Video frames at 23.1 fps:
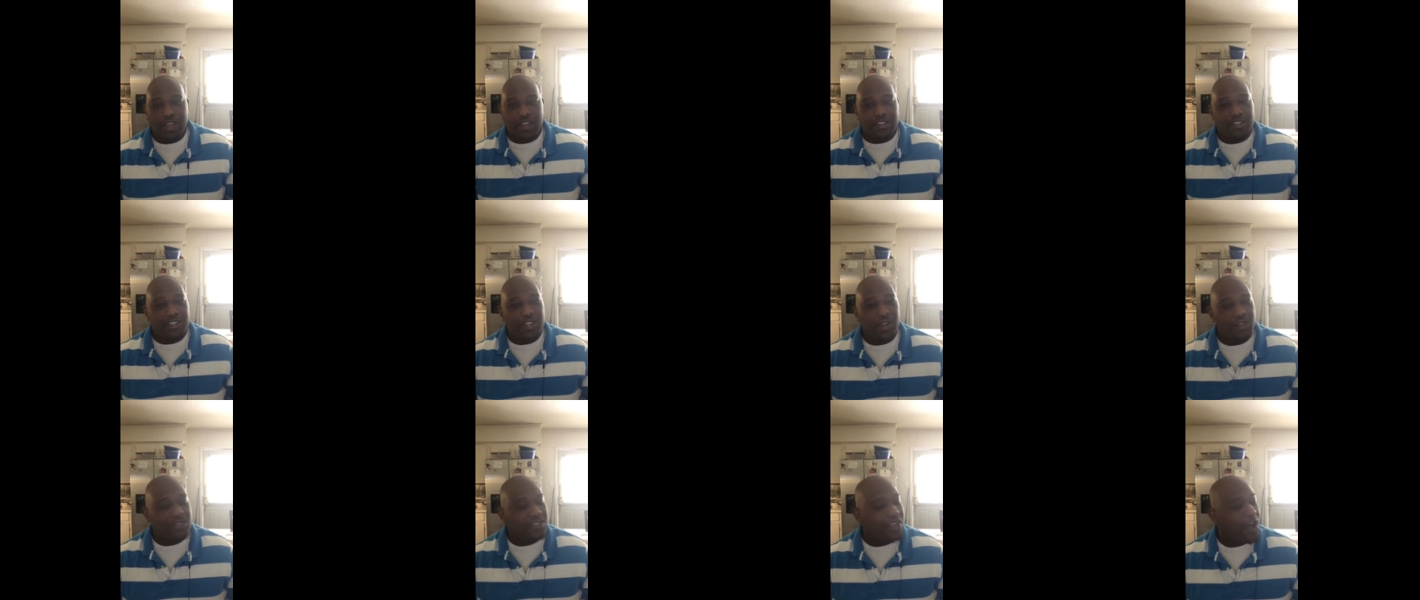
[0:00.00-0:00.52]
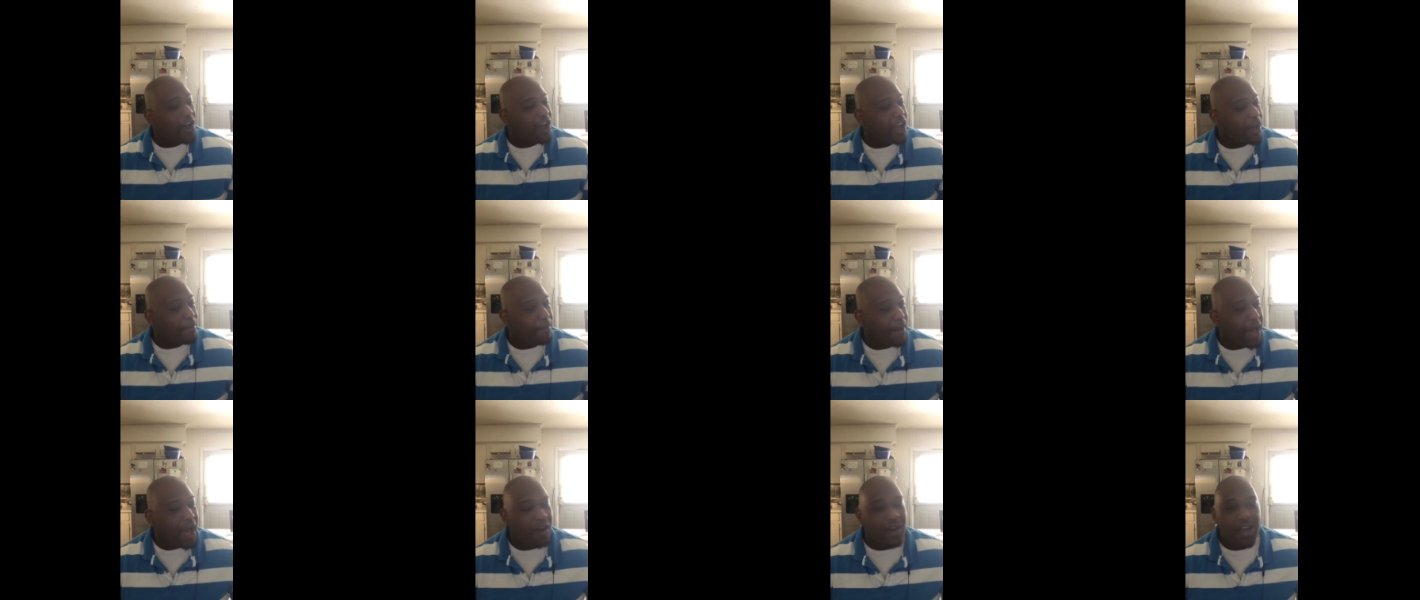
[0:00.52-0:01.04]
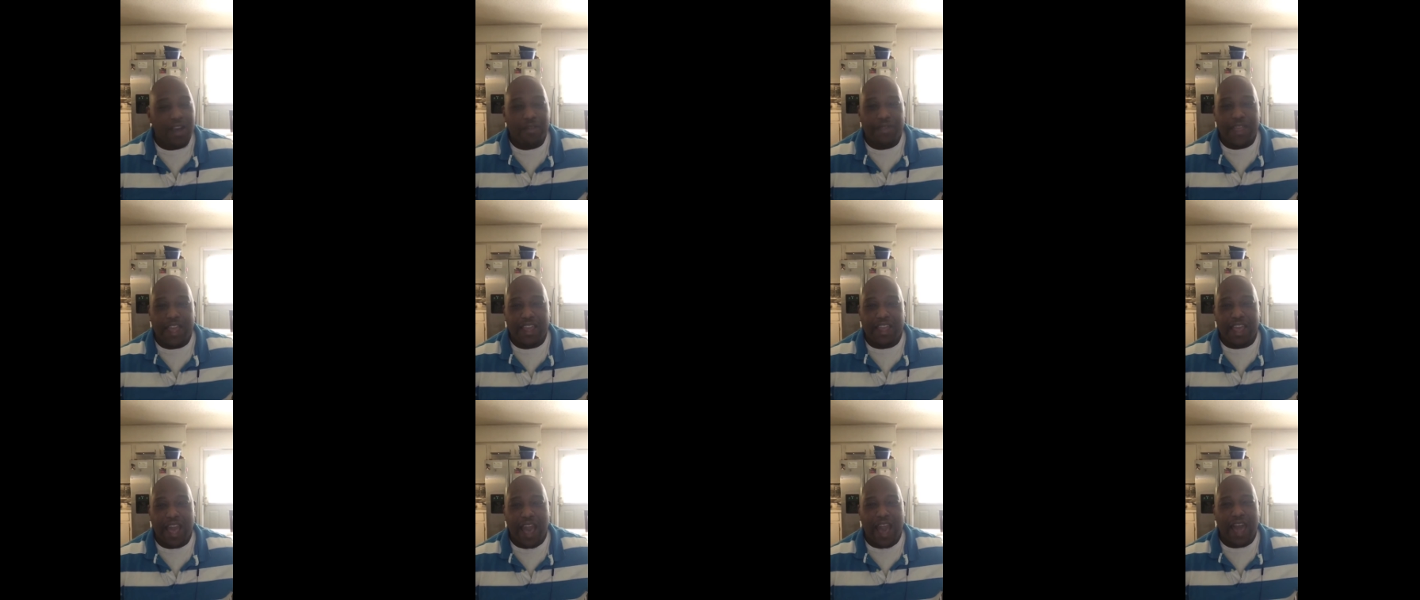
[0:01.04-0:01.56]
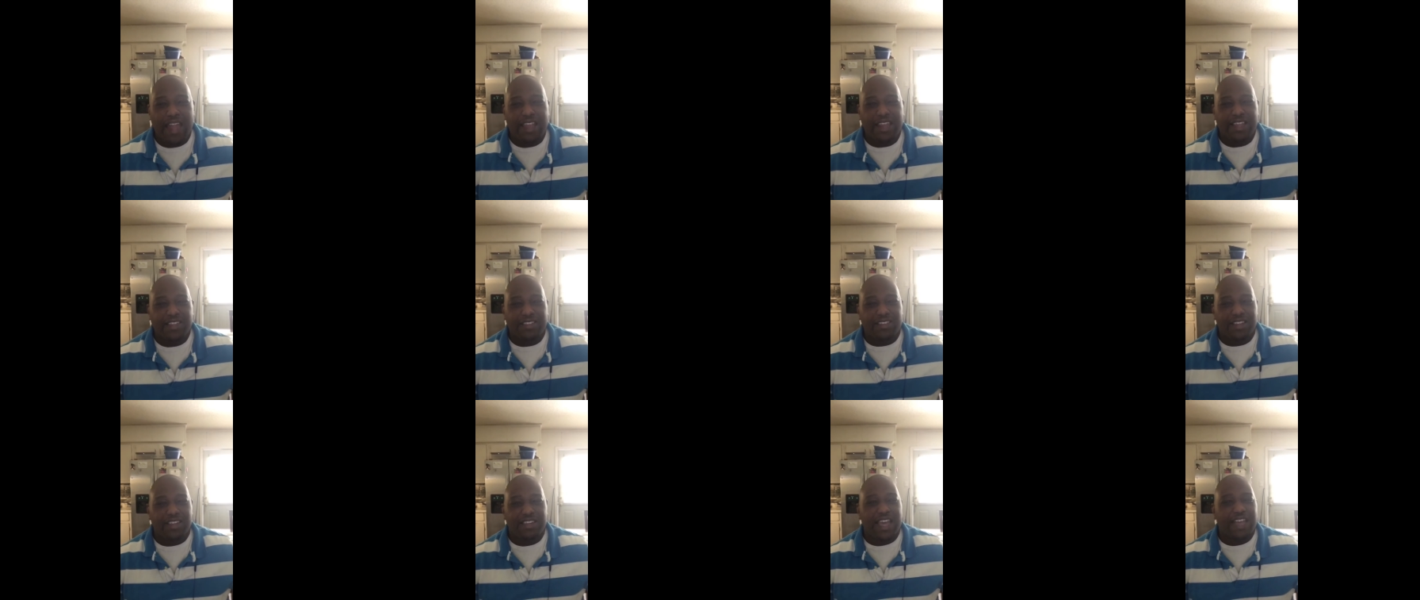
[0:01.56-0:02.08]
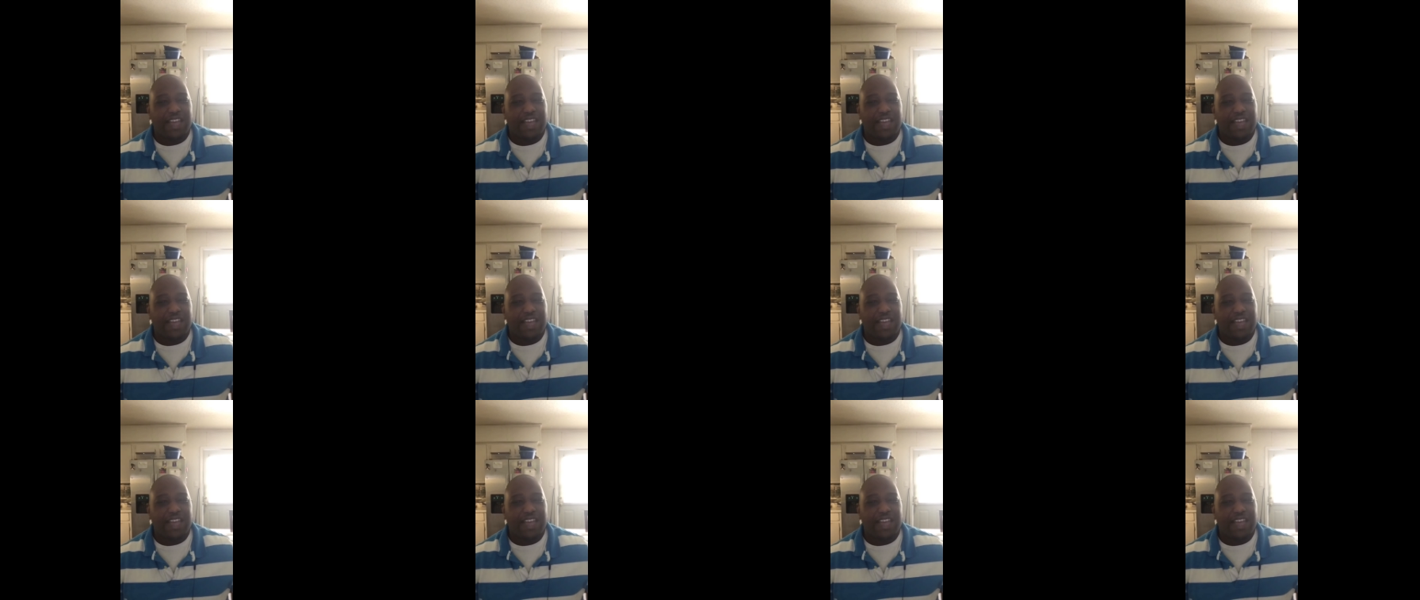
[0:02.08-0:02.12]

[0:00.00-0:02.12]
Still talk about that God, listen,